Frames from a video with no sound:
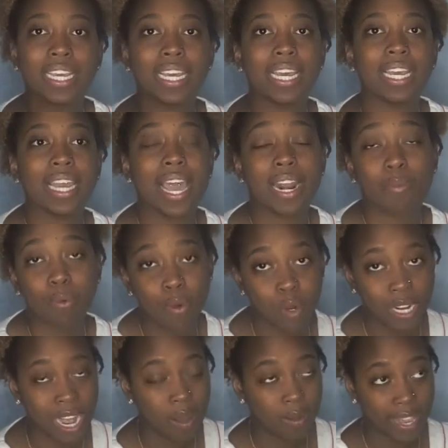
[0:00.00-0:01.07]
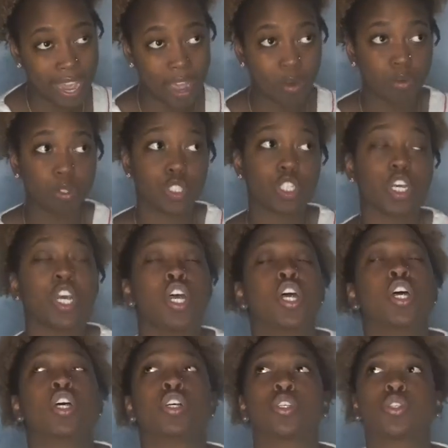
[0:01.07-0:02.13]
it had a pull out couch.
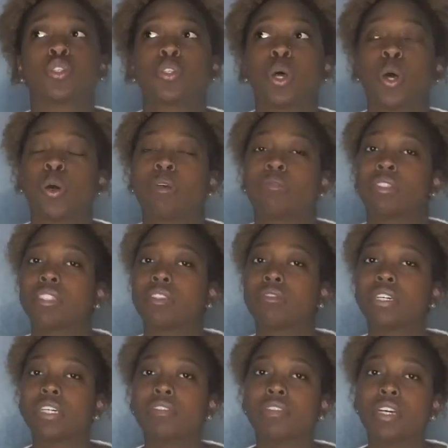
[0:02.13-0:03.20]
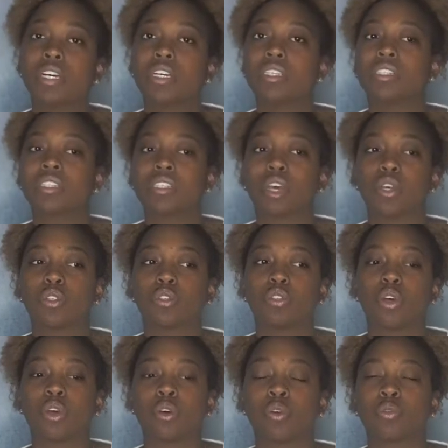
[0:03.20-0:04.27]
So it was three of us.
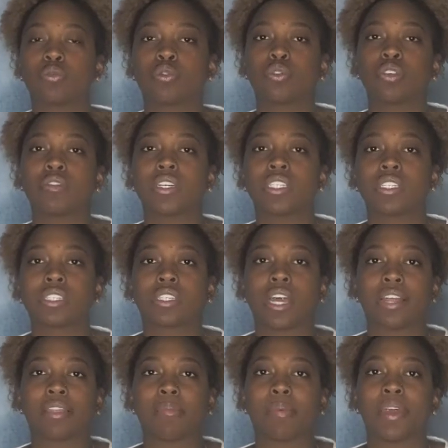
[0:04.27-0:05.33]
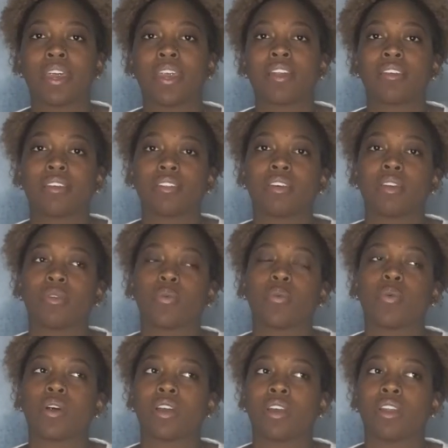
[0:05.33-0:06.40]
So two of us got the bed and then
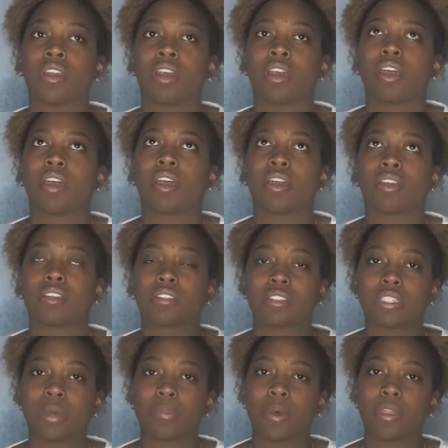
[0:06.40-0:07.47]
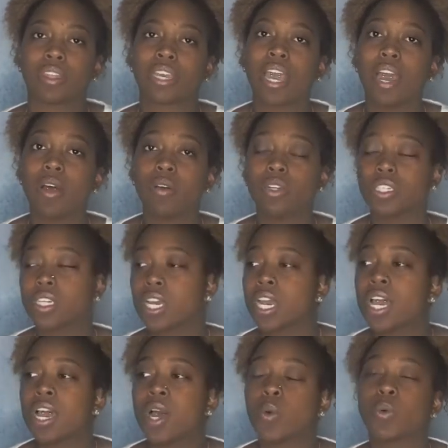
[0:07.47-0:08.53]
one slept on the couch,
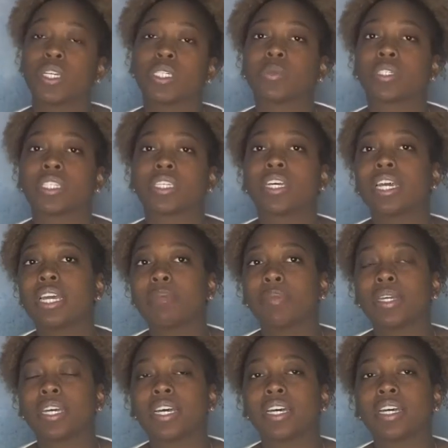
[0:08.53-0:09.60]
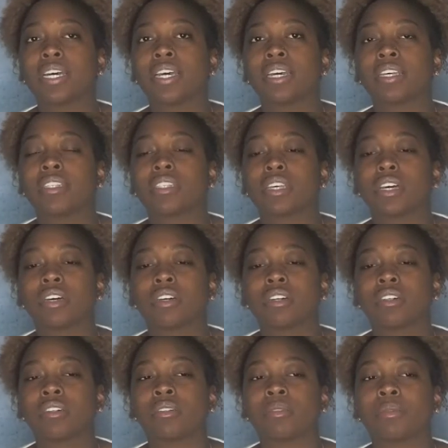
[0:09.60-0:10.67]
which was good because,
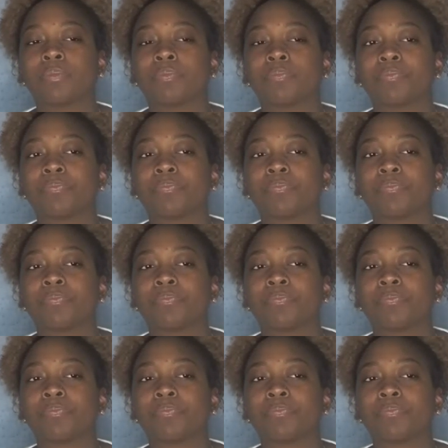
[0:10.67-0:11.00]
um,